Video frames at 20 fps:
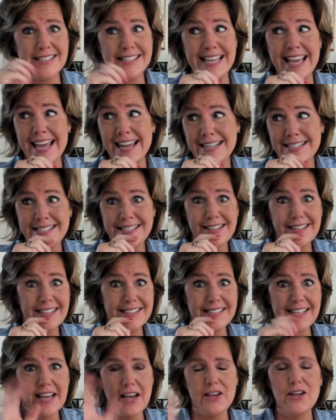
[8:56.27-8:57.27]
Santa still
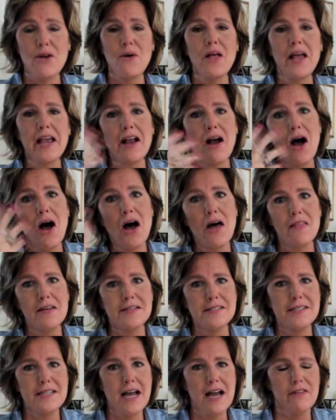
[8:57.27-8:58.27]
exists, you know, like all
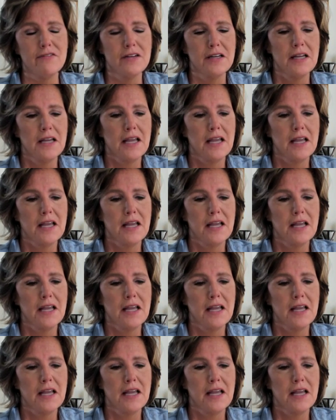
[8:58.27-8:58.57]
this stuff.